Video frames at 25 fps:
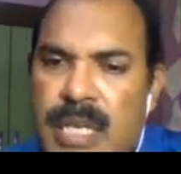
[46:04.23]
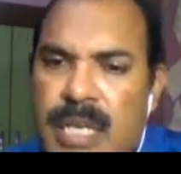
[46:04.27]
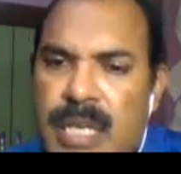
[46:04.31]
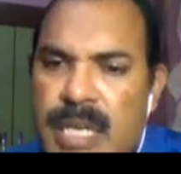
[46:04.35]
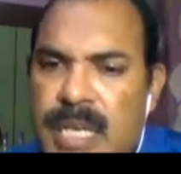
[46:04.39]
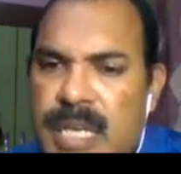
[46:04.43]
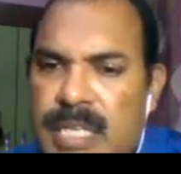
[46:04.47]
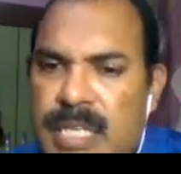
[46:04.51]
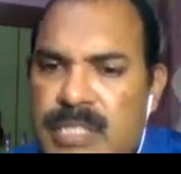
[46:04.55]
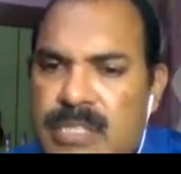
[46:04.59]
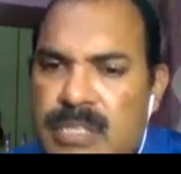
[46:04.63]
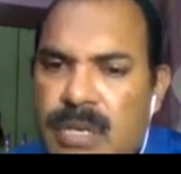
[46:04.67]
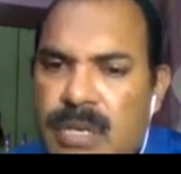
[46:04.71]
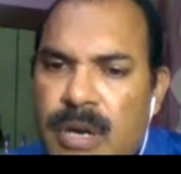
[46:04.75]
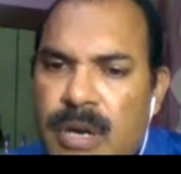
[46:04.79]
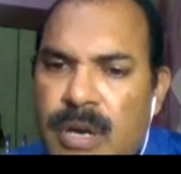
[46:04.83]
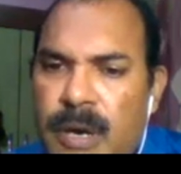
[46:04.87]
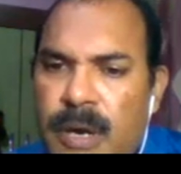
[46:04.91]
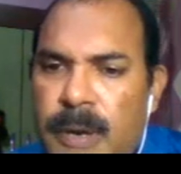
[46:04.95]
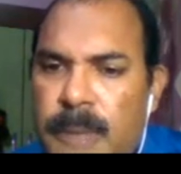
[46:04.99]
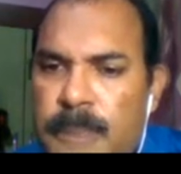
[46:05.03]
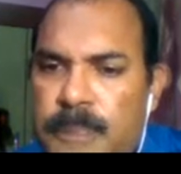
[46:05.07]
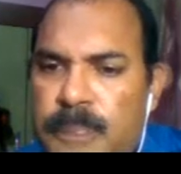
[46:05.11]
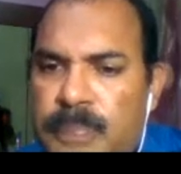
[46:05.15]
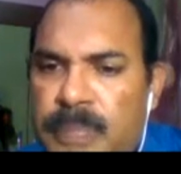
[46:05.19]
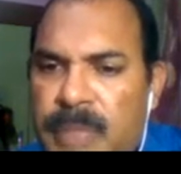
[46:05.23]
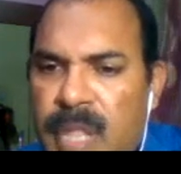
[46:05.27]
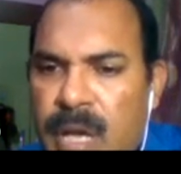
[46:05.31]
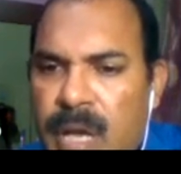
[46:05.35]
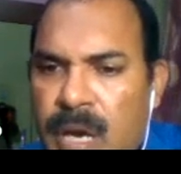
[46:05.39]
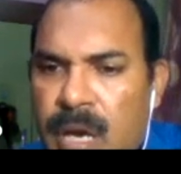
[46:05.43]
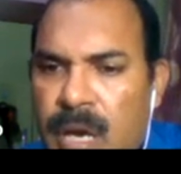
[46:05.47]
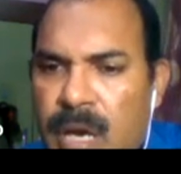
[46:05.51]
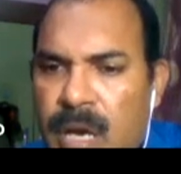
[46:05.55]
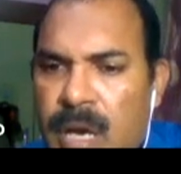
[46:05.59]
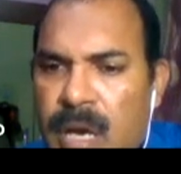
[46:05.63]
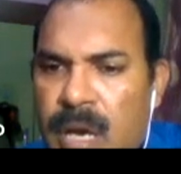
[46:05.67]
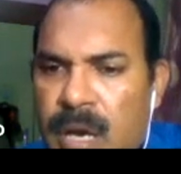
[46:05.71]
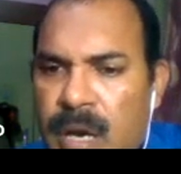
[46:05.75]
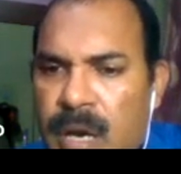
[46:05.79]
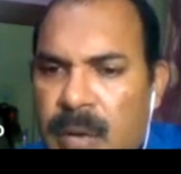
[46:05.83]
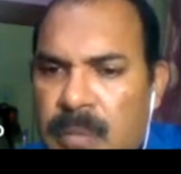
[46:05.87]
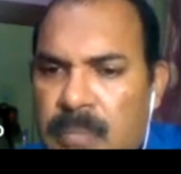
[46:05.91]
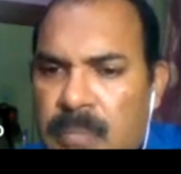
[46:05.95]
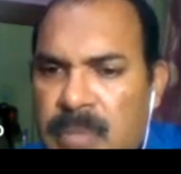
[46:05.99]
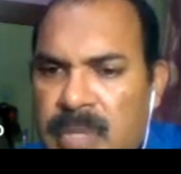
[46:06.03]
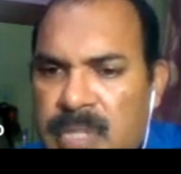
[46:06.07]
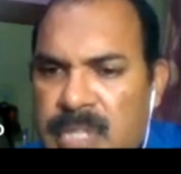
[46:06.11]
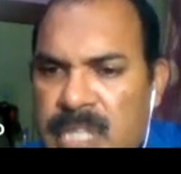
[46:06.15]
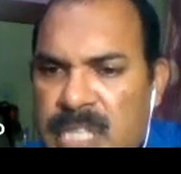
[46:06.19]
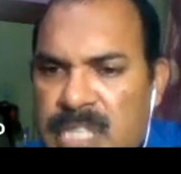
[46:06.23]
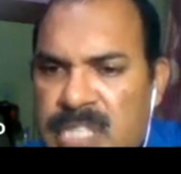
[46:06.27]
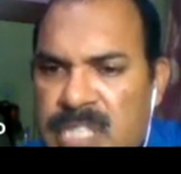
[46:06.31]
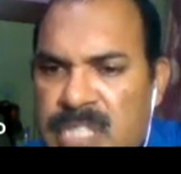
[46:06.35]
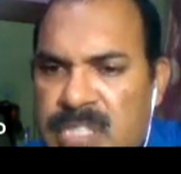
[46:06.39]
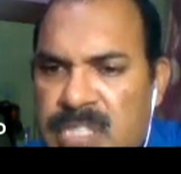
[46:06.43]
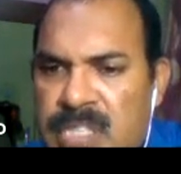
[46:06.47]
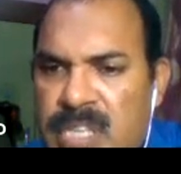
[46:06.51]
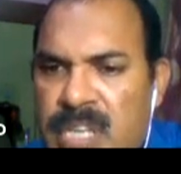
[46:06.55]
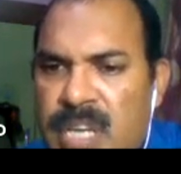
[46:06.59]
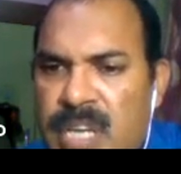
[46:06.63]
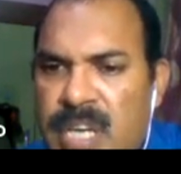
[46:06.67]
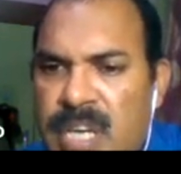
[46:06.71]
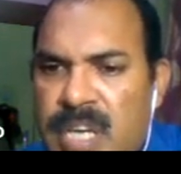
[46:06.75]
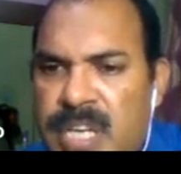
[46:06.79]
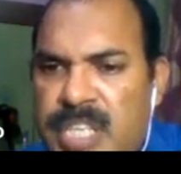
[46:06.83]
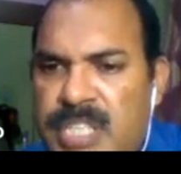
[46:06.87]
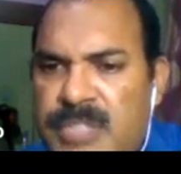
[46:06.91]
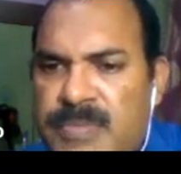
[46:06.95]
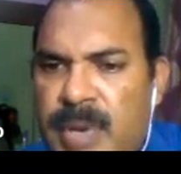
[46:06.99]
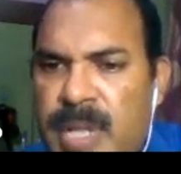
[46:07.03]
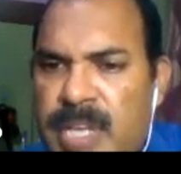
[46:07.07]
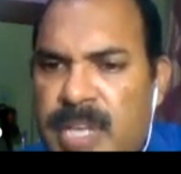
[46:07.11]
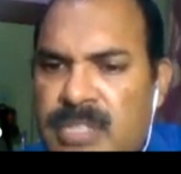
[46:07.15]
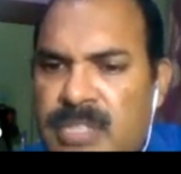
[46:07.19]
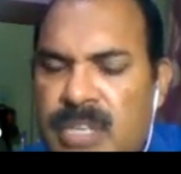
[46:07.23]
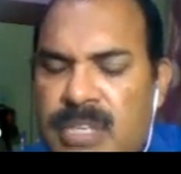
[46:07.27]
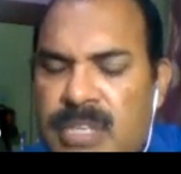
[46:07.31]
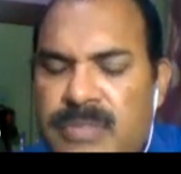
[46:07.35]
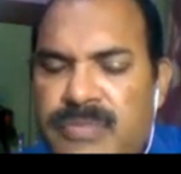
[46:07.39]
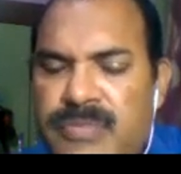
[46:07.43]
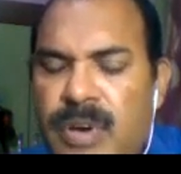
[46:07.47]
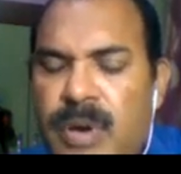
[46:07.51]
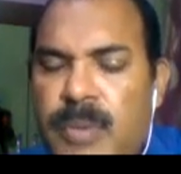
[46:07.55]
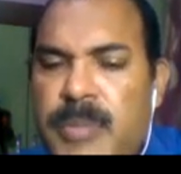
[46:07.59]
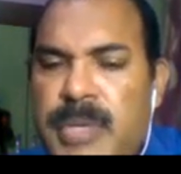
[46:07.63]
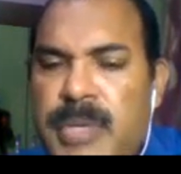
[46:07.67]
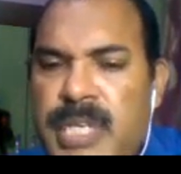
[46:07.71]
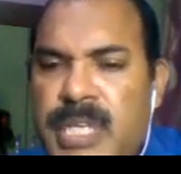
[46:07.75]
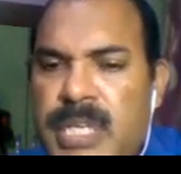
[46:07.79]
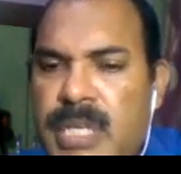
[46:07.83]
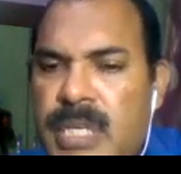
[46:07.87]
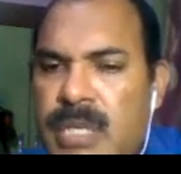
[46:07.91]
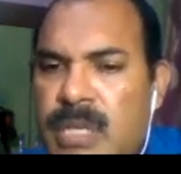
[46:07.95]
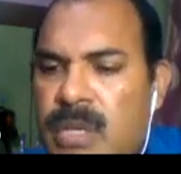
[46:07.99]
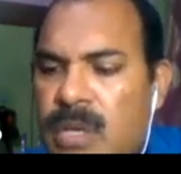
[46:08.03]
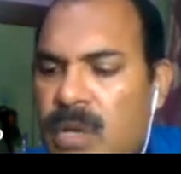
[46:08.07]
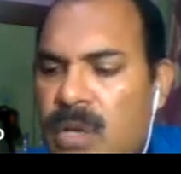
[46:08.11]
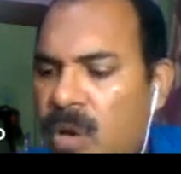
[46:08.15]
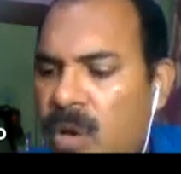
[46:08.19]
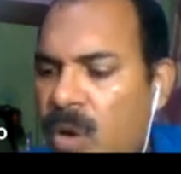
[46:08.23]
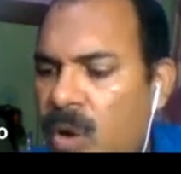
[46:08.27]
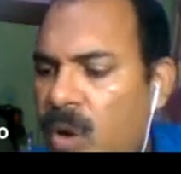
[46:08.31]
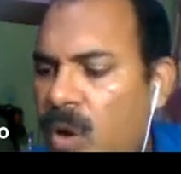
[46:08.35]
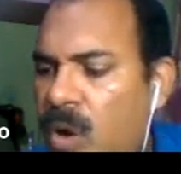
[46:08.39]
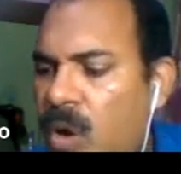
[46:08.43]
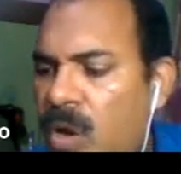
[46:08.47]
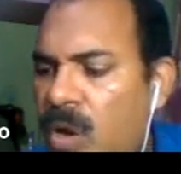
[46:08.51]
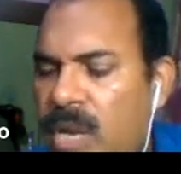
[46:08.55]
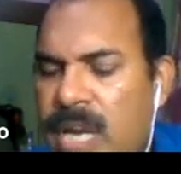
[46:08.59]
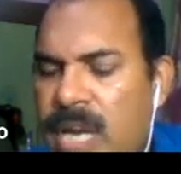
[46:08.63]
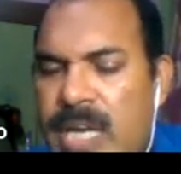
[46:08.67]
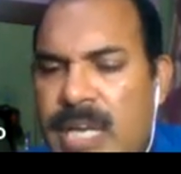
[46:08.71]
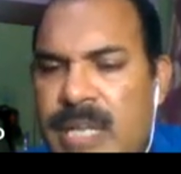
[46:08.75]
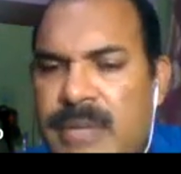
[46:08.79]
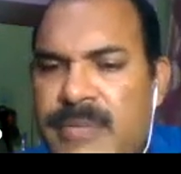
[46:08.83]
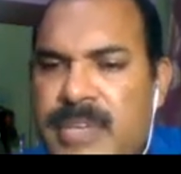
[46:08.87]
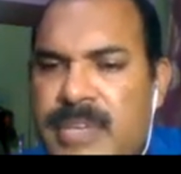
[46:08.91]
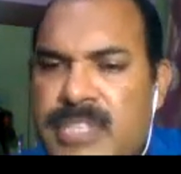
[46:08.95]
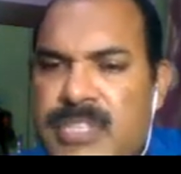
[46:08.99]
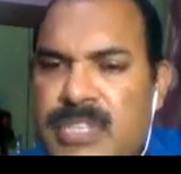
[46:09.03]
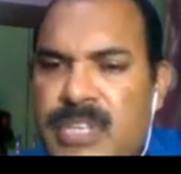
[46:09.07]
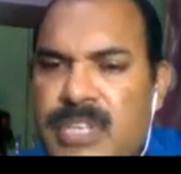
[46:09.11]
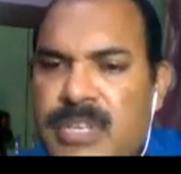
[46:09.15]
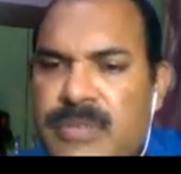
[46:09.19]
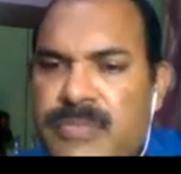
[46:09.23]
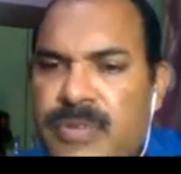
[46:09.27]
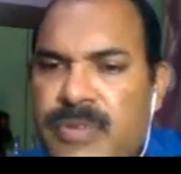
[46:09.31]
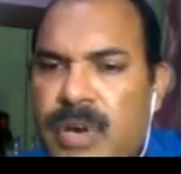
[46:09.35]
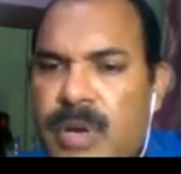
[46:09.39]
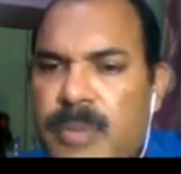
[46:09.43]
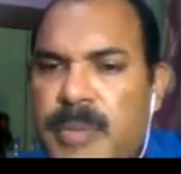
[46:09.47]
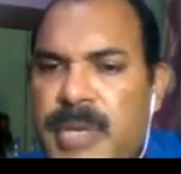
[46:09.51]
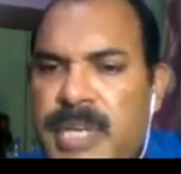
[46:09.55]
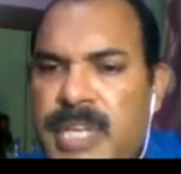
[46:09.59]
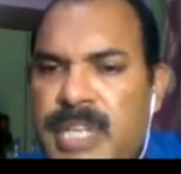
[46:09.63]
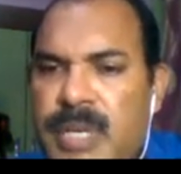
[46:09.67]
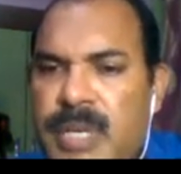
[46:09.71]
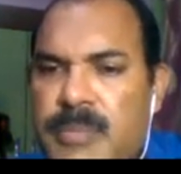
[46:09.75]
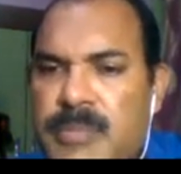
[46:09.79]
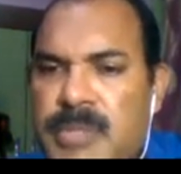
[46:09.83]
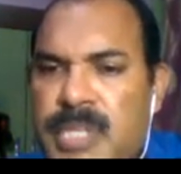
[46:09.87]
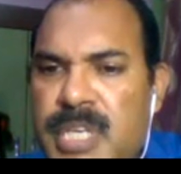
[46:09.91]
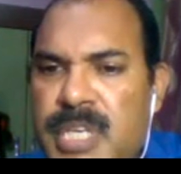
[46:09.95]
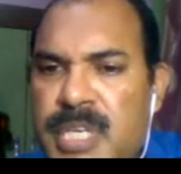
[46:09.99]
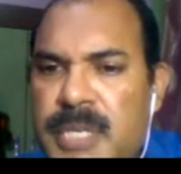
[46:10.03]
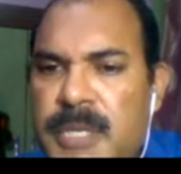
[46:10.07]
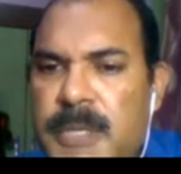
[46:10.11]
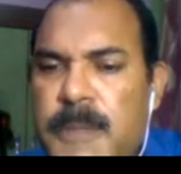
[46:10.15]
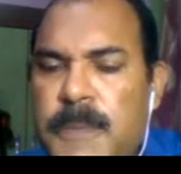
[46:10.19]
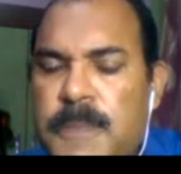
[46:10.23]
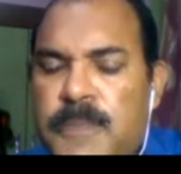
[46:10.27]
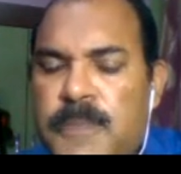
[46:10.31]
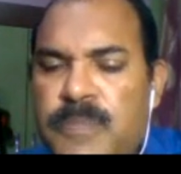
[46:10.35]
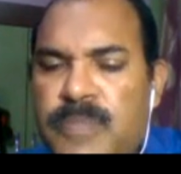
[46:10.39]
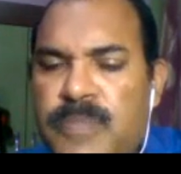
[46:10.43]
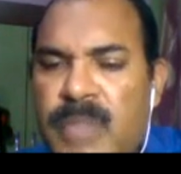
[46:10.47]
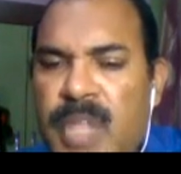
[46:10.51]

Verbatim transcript: It the, uh, this is wrist flexion deformity, ulnar deviation deformity of the,